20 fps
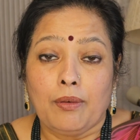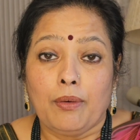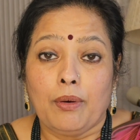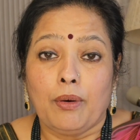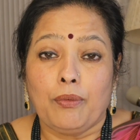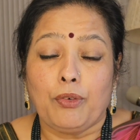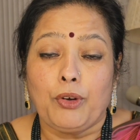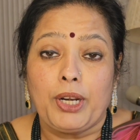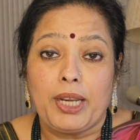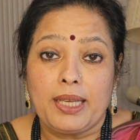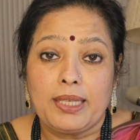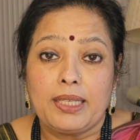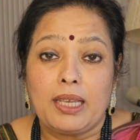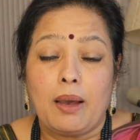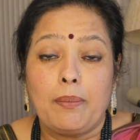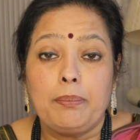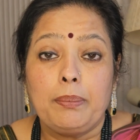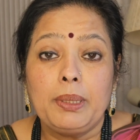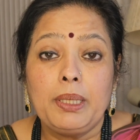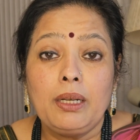For
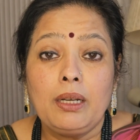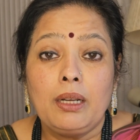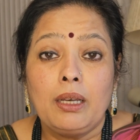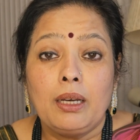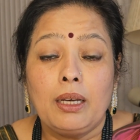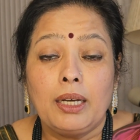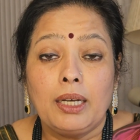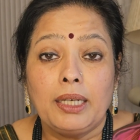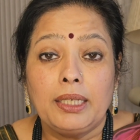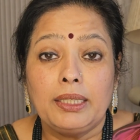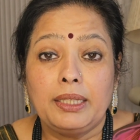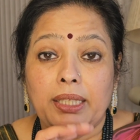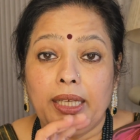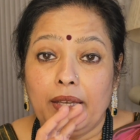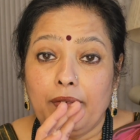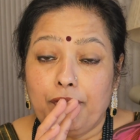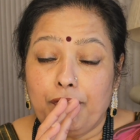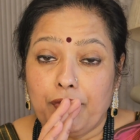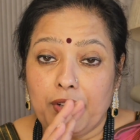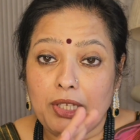example, the
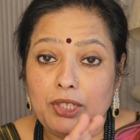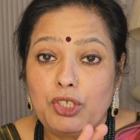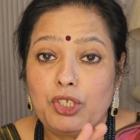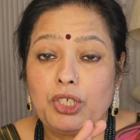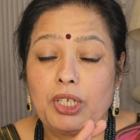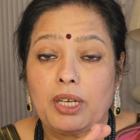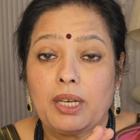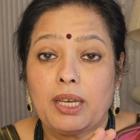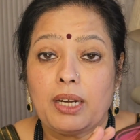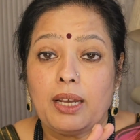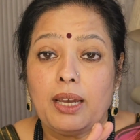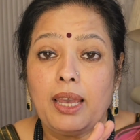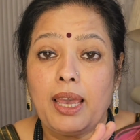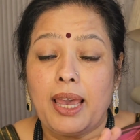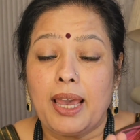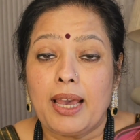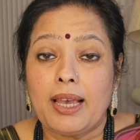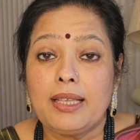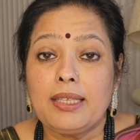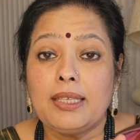first chakra
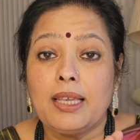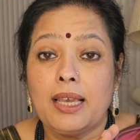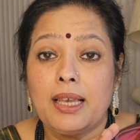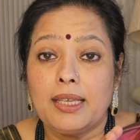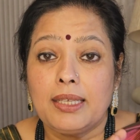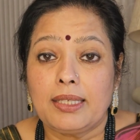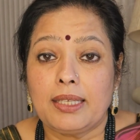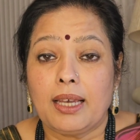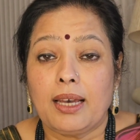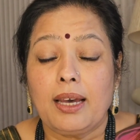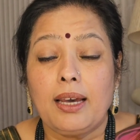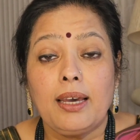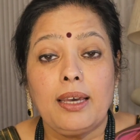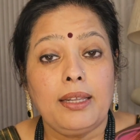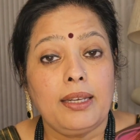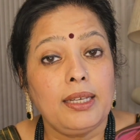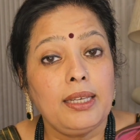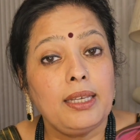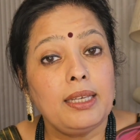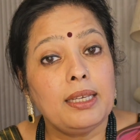has sa,
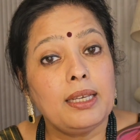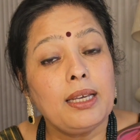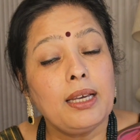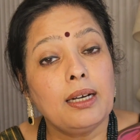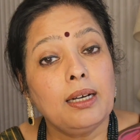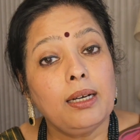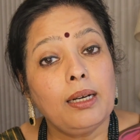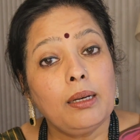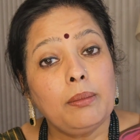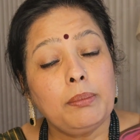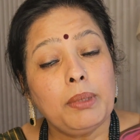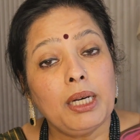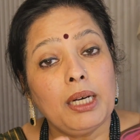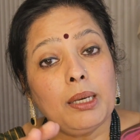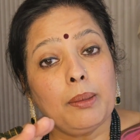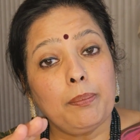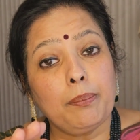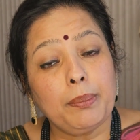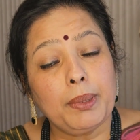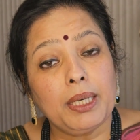ri, ga,
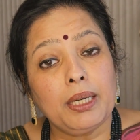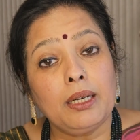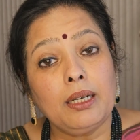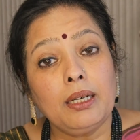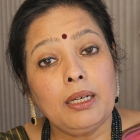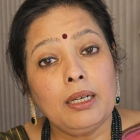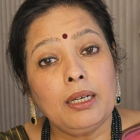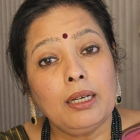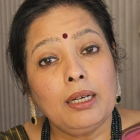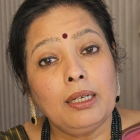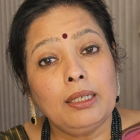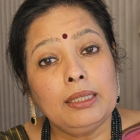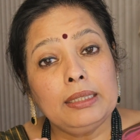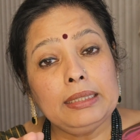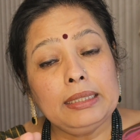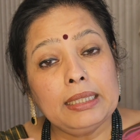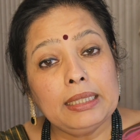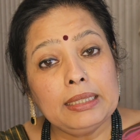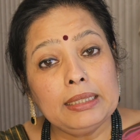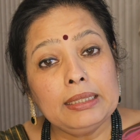ma, pa,
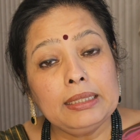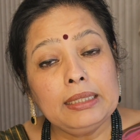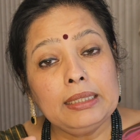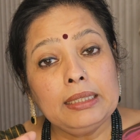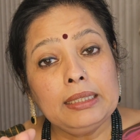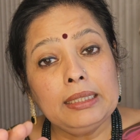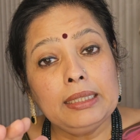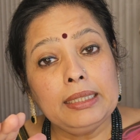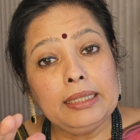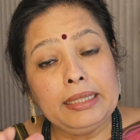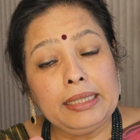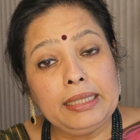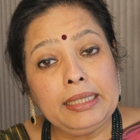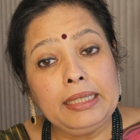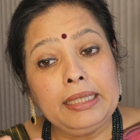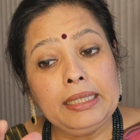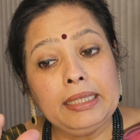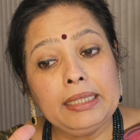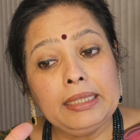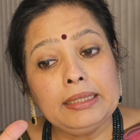dha,
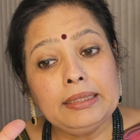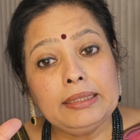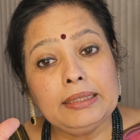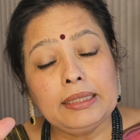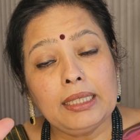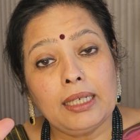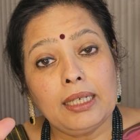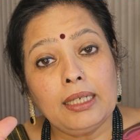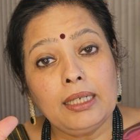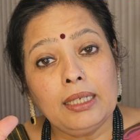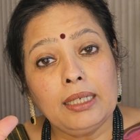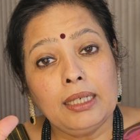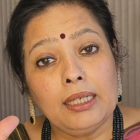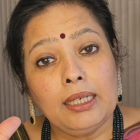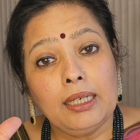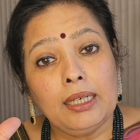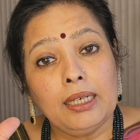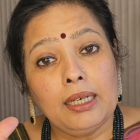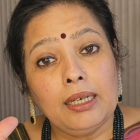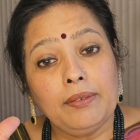ni, sa,
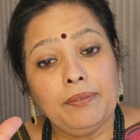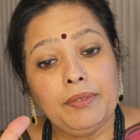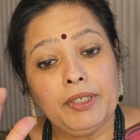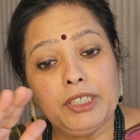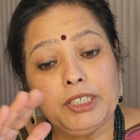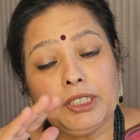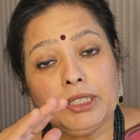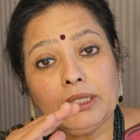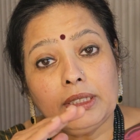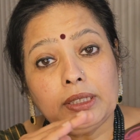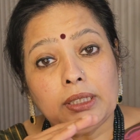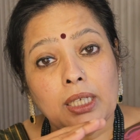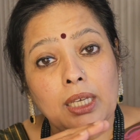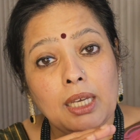which is